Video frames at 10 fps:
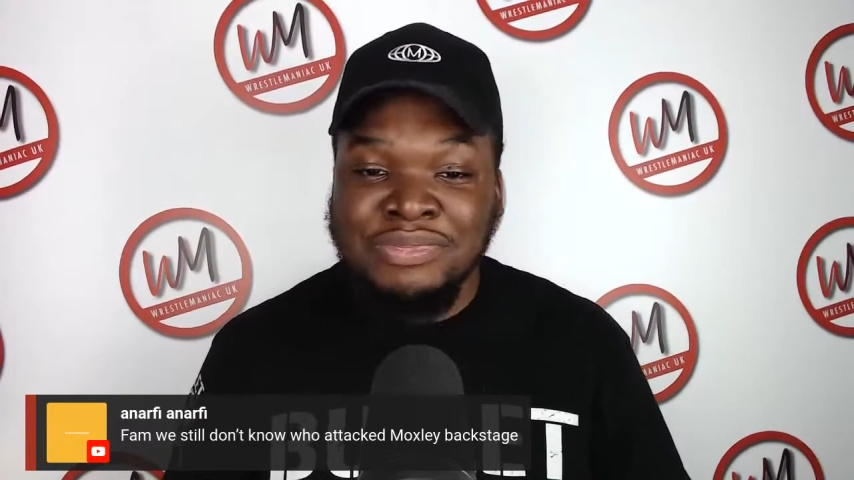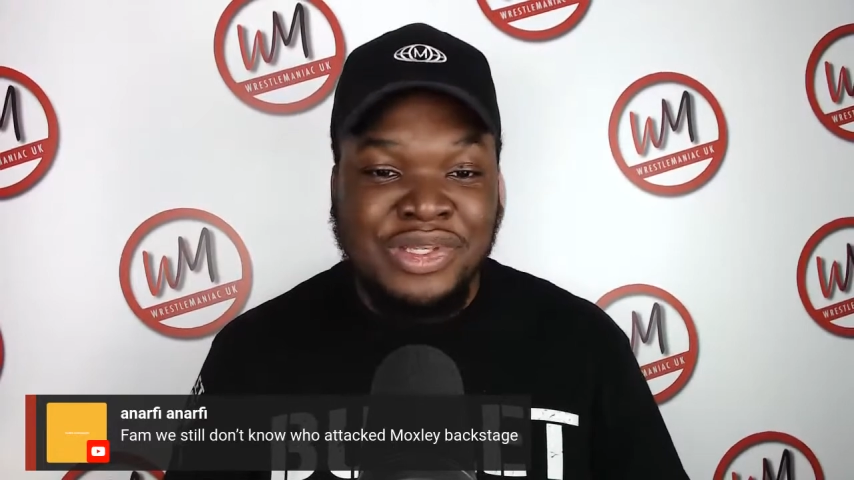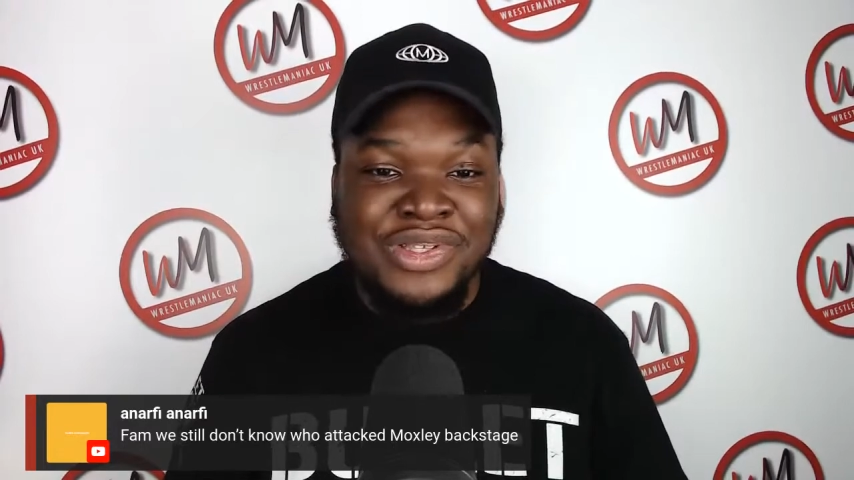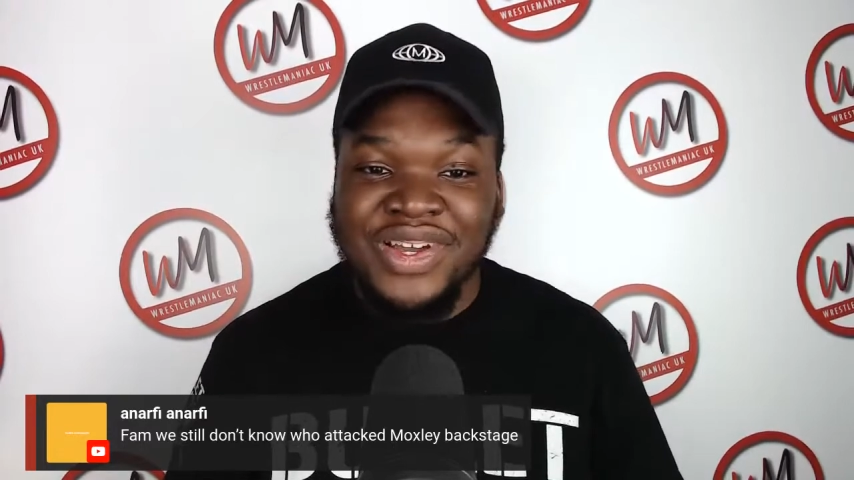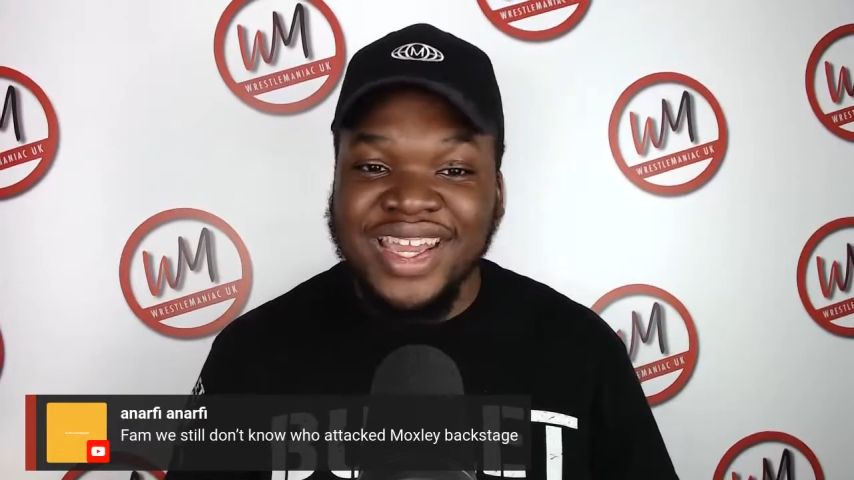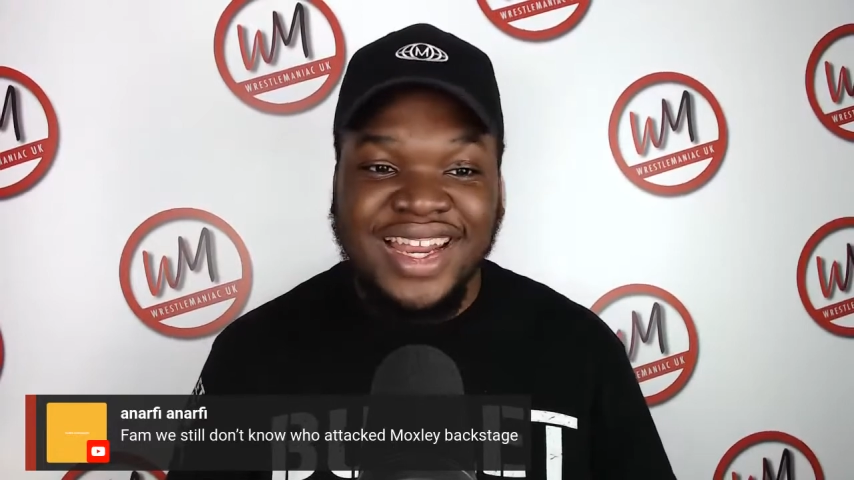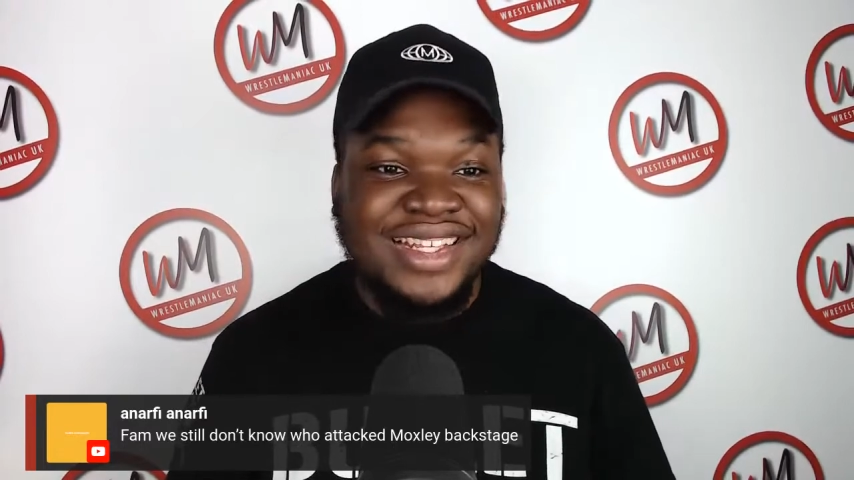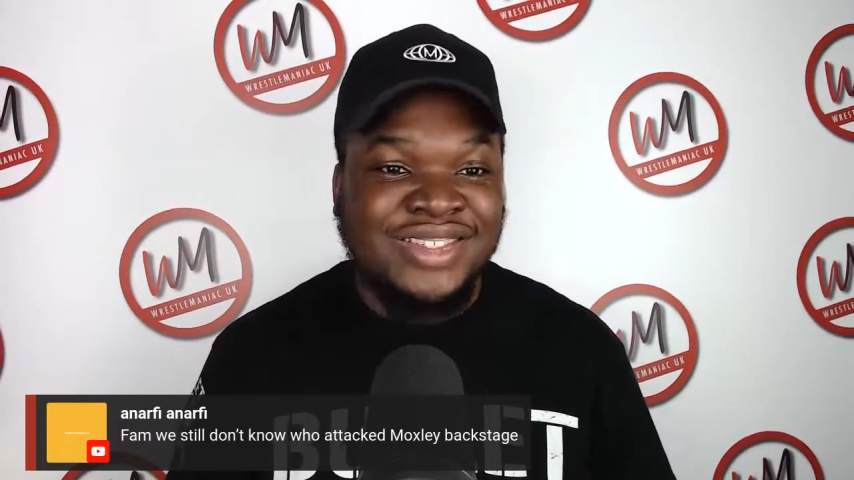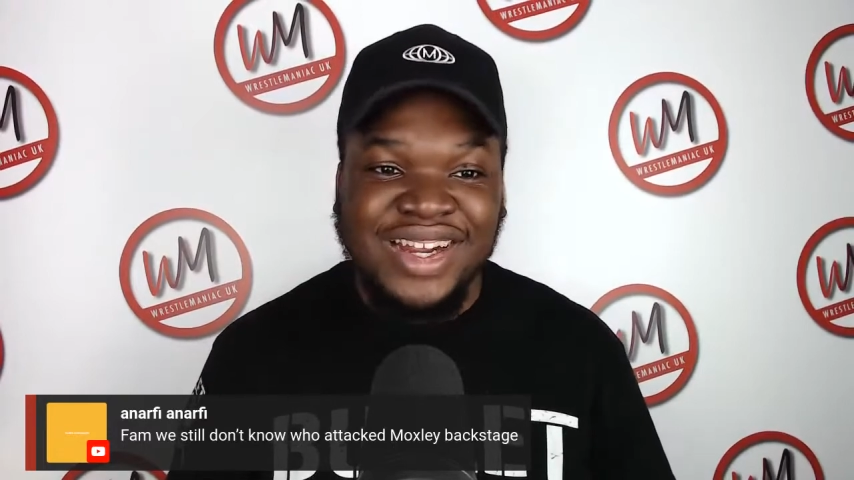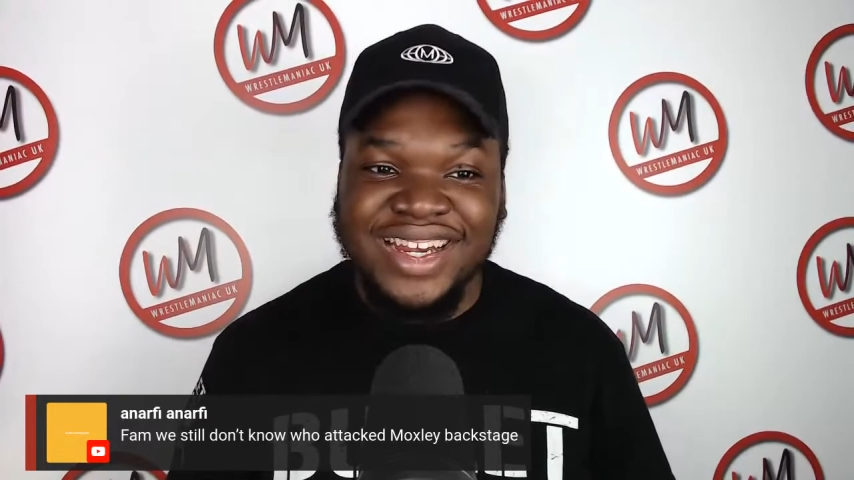be Don
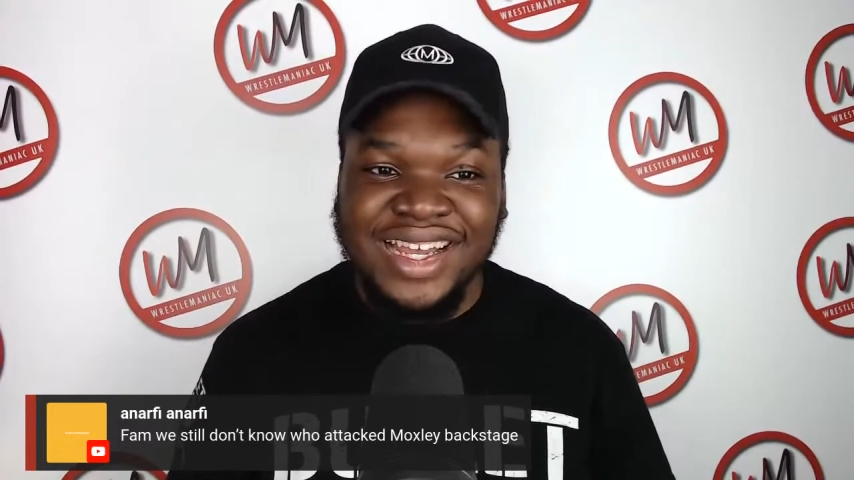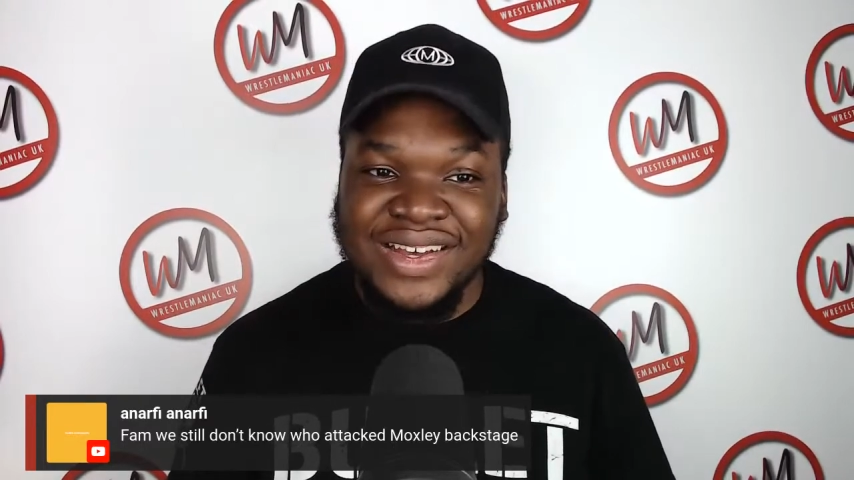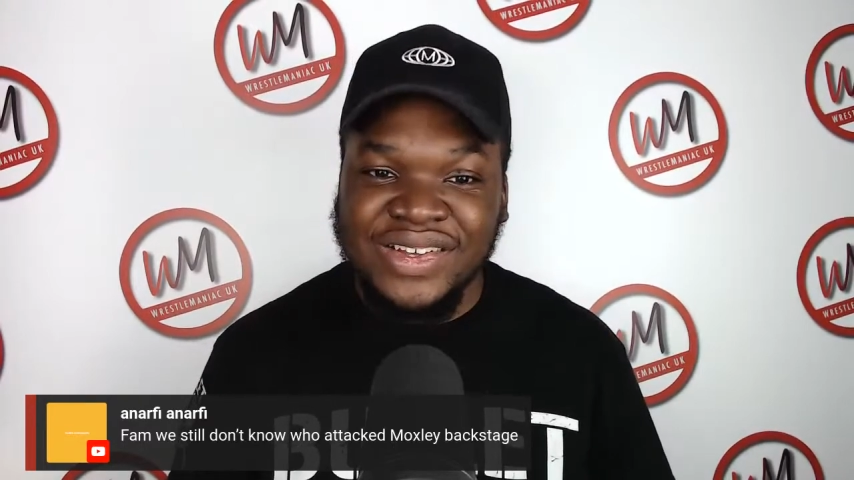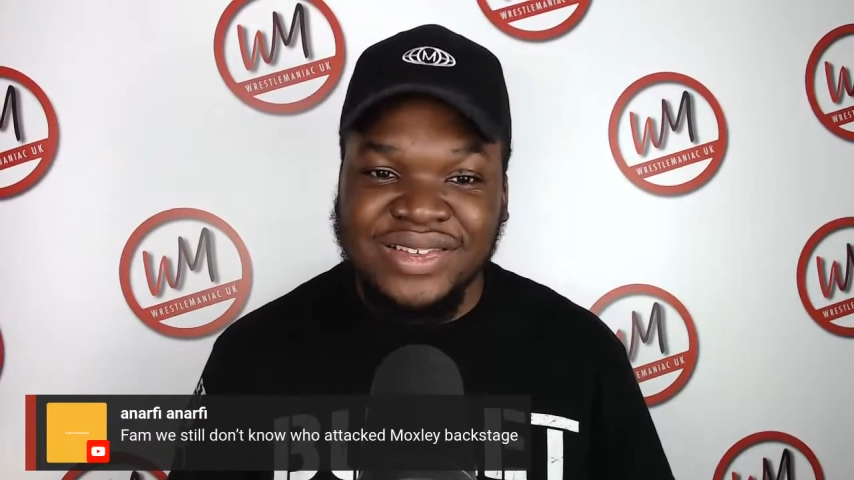Callis right now.